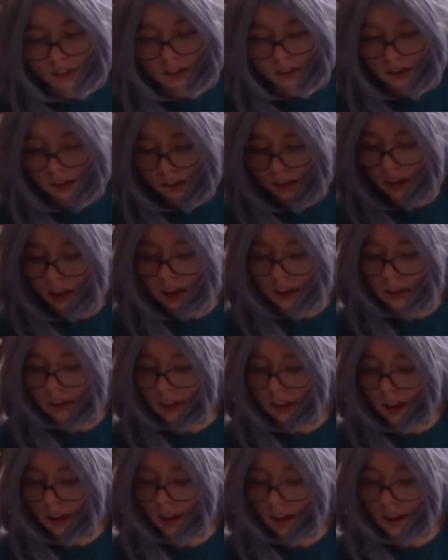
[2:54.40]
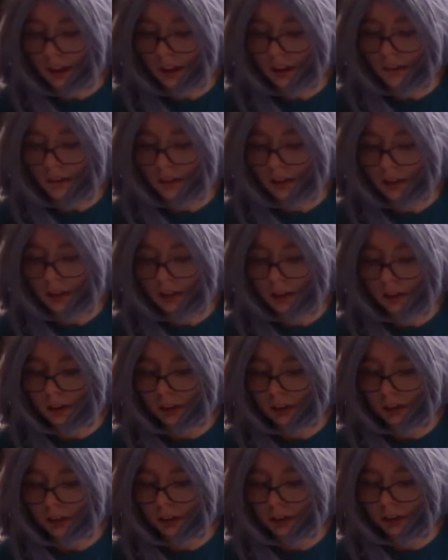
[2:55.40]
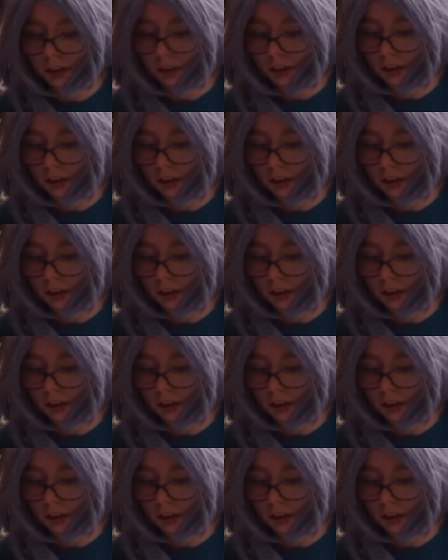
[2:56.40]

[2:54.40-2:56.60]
Yes, I have another.